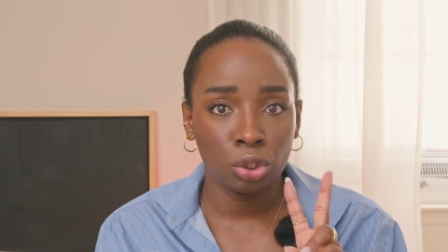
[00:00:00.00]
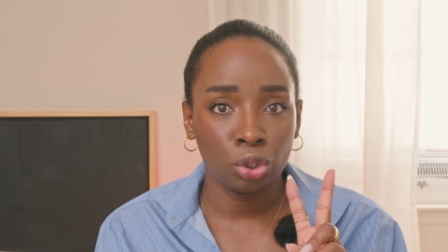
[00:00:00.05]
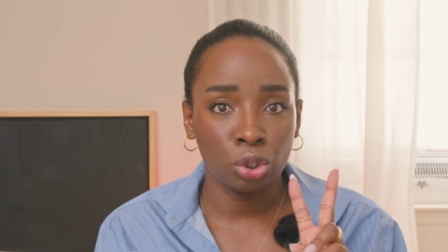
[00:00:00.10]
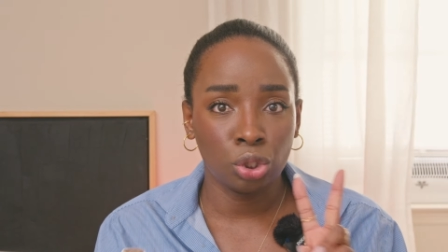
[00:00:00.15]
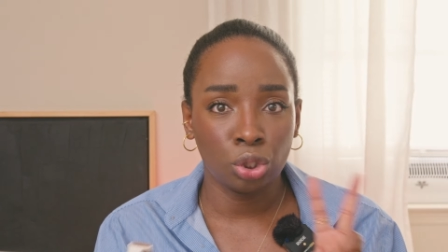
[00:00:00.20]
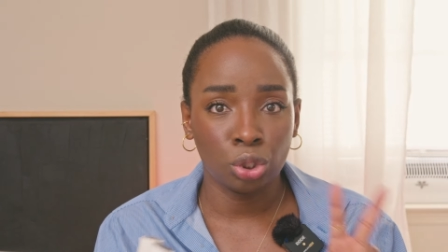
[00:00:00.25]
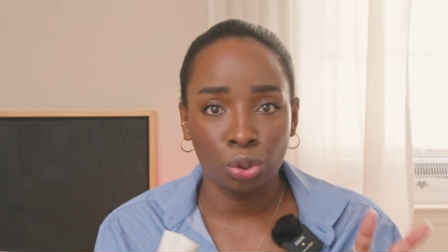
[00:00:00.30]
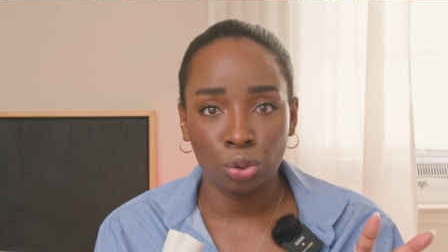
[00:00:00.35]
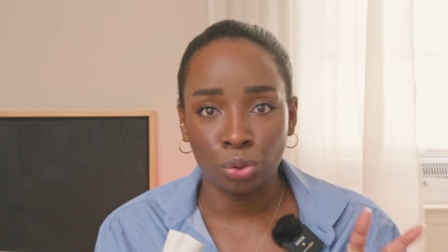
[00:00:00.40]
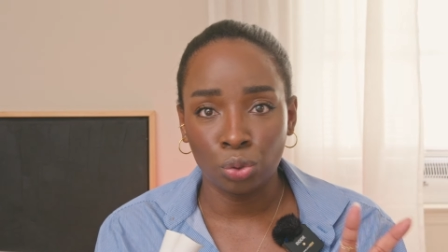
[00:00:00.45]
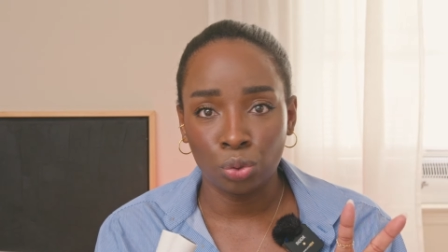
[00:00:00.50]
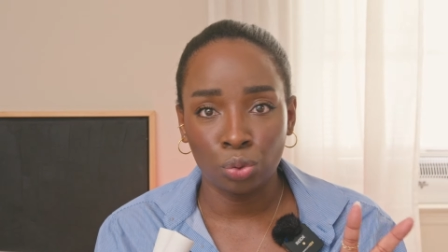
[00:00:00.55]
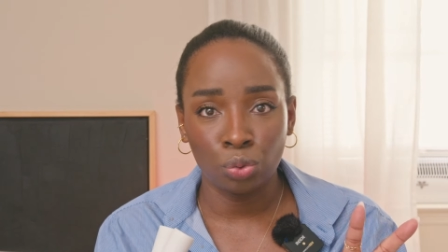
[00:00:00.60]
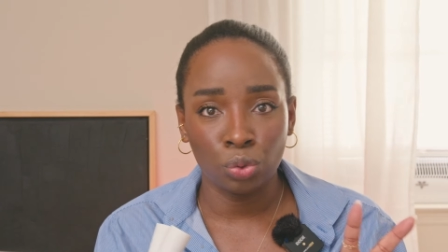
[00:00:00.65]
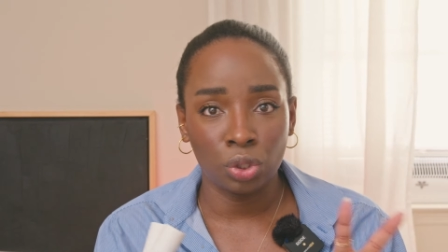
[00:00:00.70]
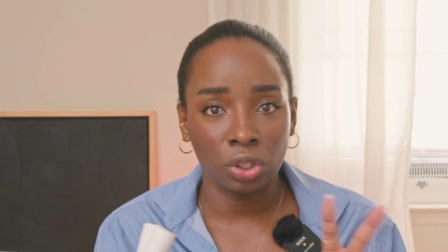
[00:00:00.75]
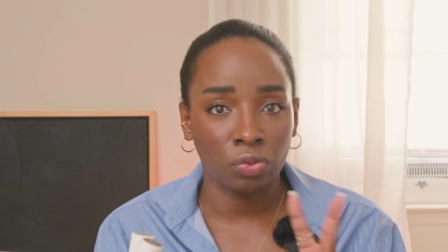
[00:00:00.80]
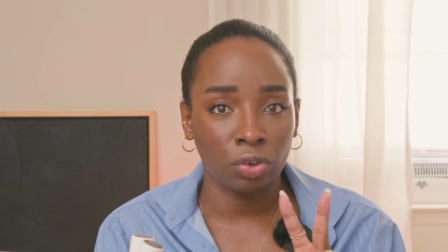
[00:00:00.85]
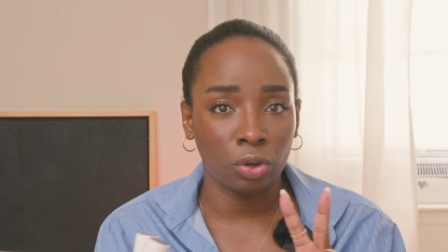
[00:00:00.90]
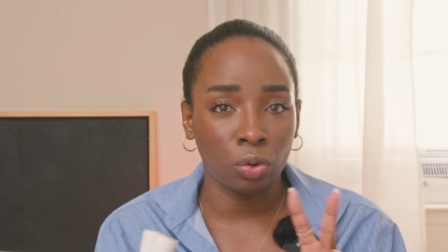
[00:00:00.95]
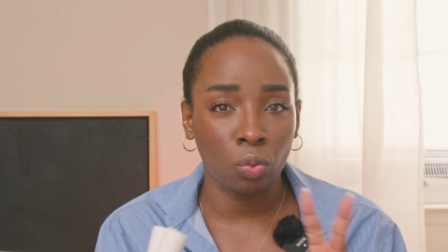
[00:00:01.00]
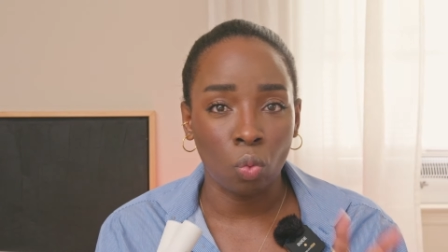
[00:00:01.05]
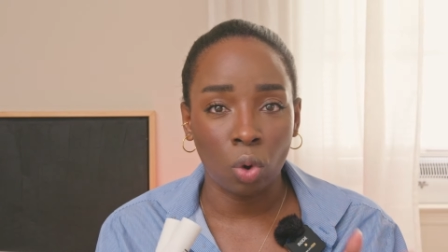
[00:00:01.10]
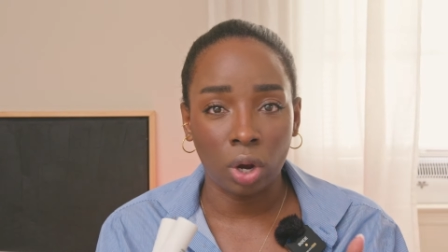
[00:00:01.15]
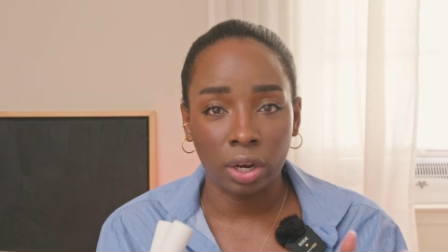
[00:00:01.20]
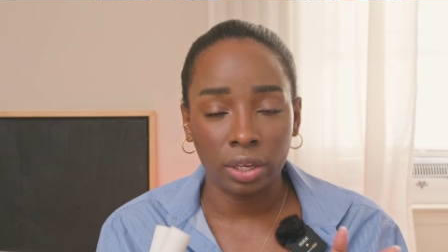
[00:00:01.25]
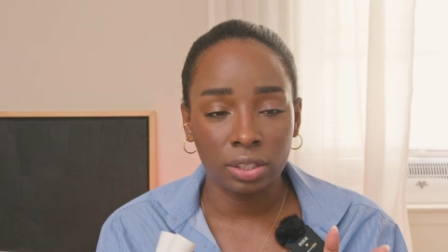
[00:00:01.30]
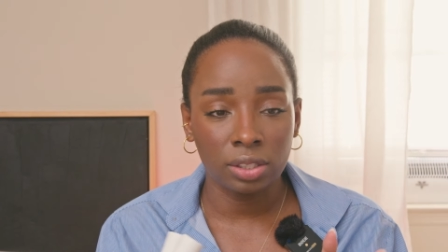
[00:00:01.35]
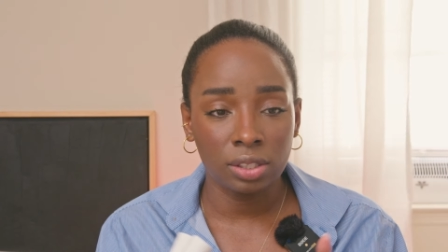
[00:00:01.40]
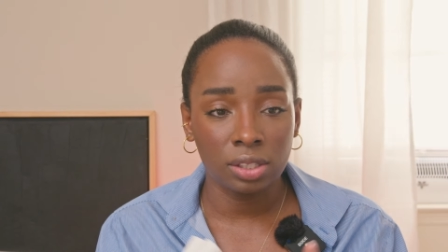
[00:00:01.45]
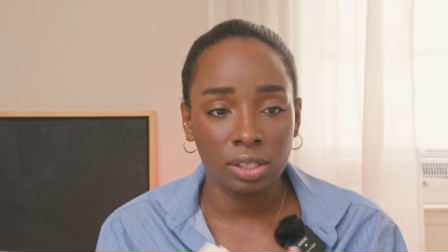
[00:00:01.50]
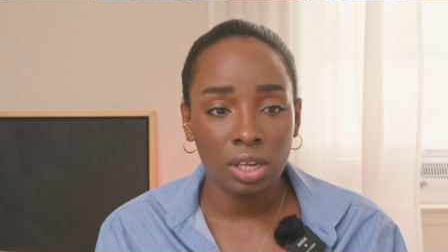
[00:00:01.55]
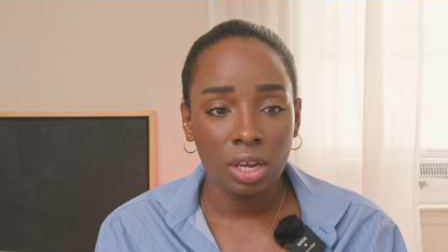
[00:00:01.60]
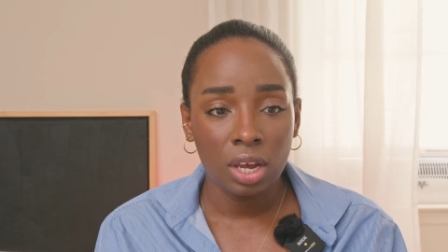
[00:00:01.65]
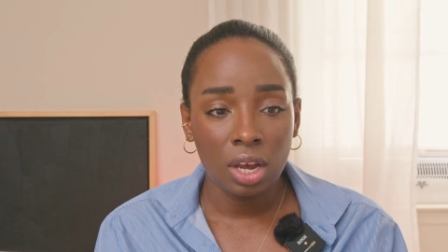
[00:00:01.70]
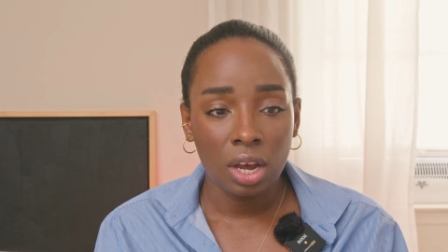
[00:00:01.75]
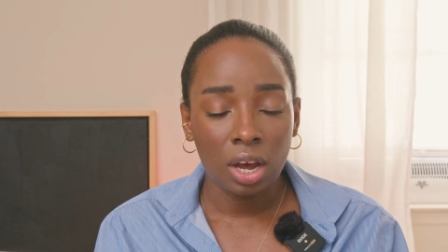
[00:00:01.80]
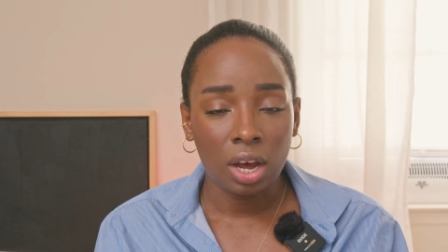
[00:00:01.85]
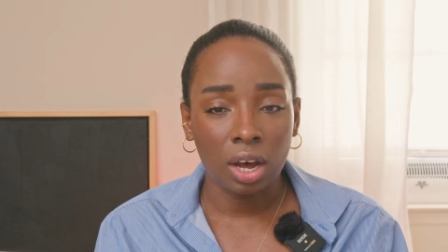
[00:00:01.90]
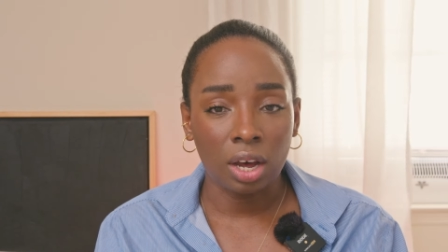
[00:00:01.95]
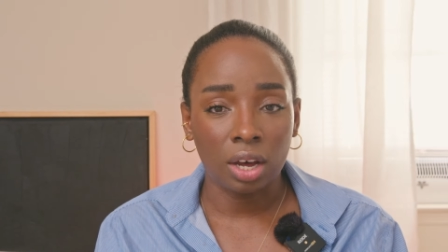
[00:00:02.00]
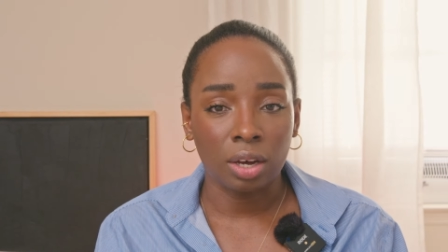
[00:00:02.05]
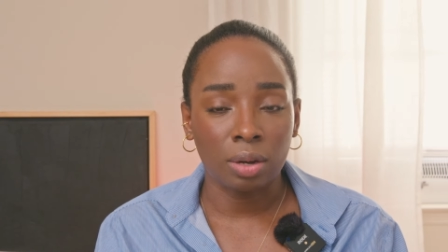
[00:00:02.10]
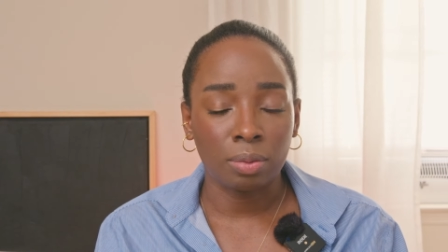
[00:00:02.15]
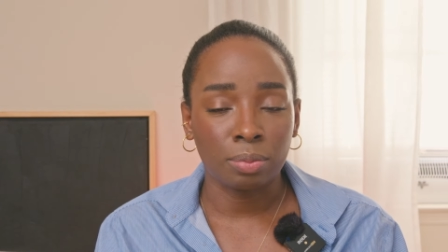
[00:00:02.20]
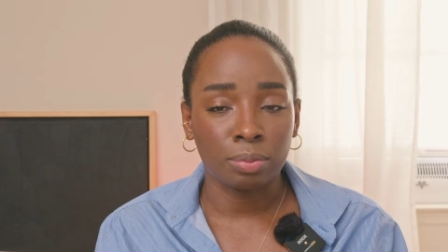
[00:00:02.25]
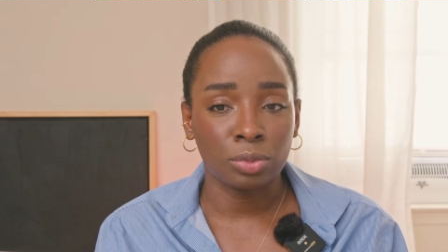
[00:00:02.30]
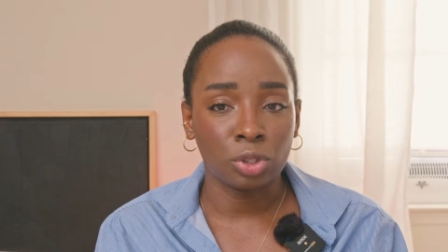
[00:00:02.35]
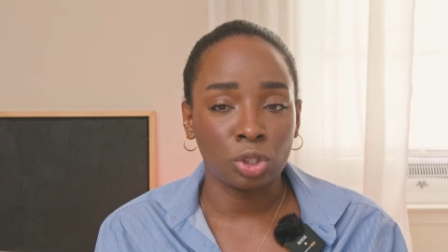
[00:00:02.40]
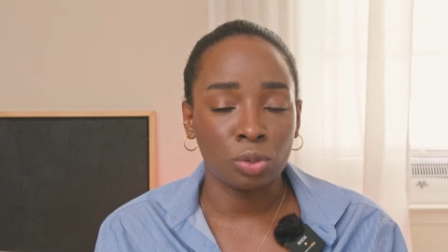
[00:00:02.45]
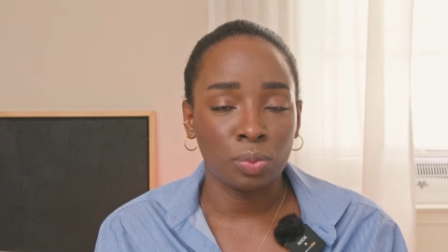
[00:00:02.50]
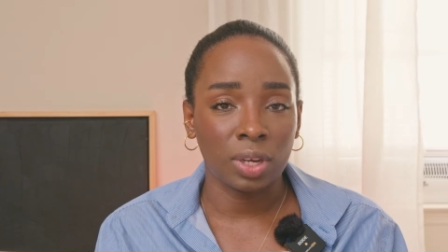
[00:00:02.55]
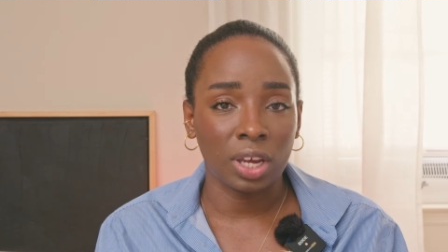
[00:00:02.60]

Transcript: two different ones to